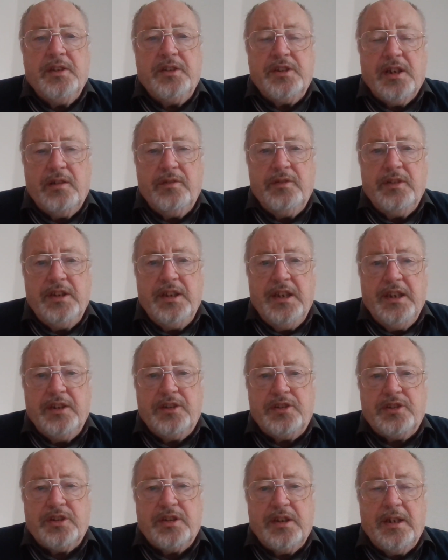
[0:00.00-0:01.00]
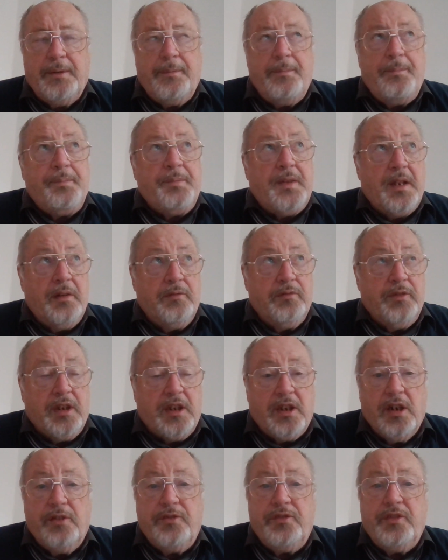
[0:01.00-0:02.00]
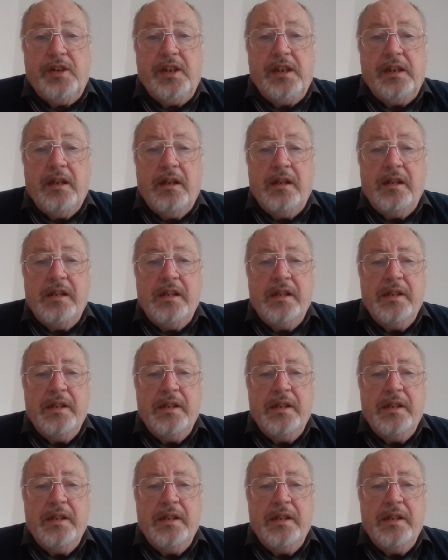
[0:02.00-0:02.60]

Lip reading: Tony is recovering.